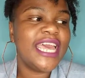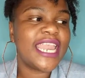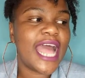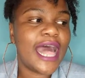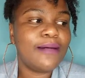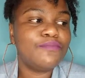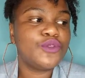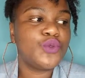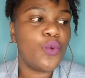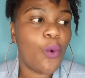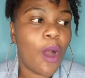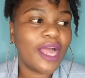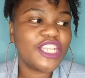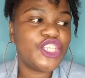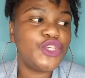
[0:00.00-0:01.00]
It helps
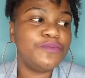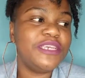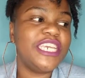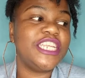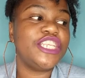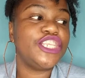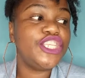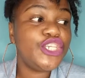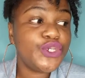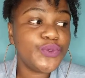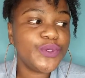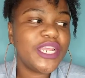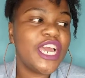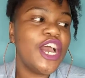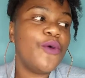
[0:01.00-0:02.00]
one to be in
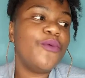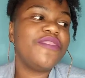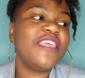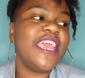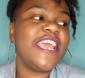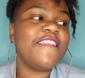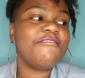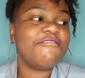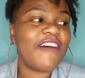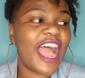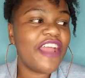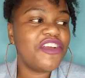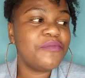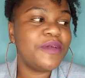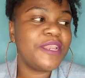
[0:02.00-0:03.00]
tune with the
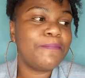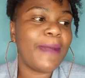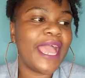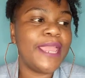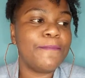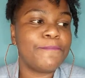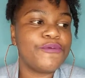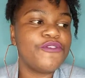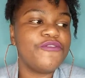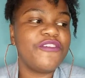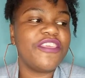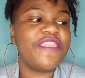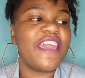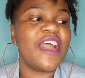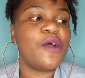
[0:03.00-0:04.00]
environment by
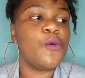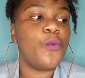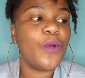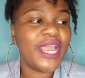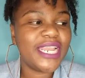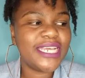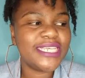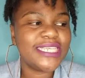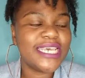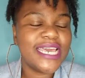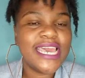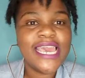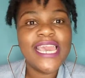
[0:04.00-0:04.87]
improving their awareness.